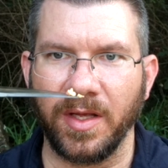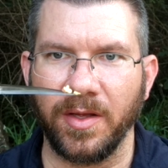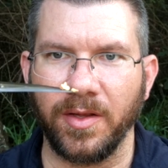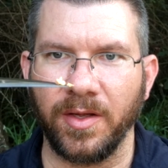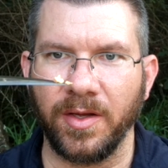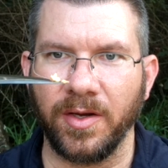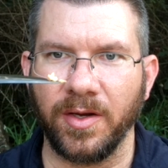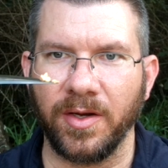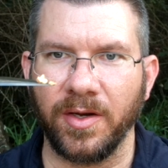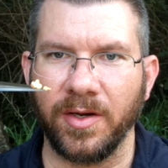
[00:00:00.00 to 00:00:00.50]
There
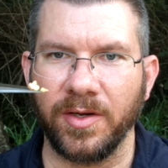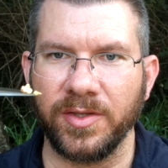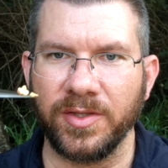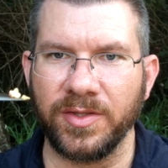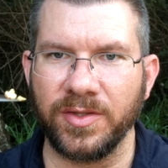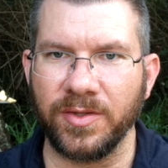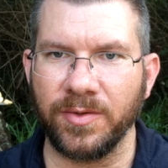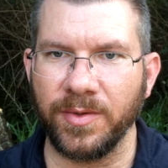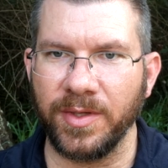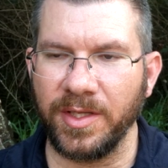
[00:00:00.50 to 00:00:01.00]
they are,
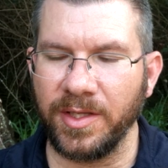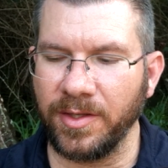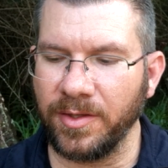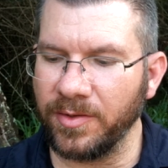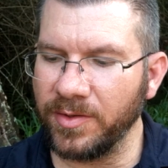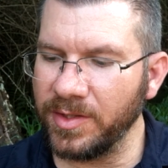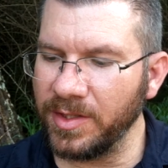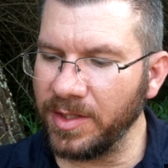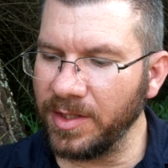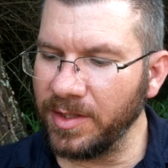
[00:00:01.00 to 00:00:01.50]
just 3
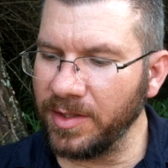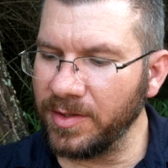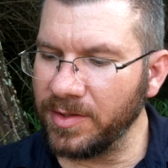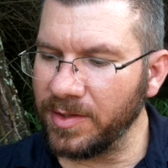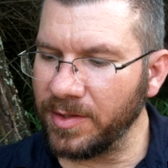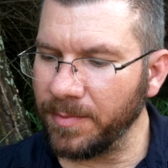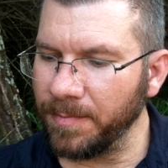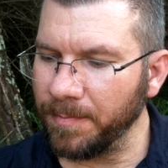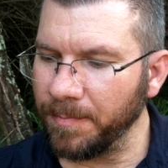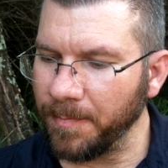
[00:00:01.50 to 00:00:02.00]
little
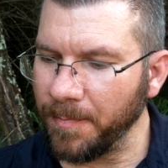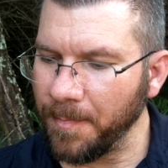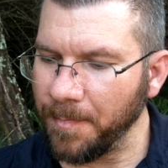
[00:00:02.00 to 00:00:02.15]
seeds.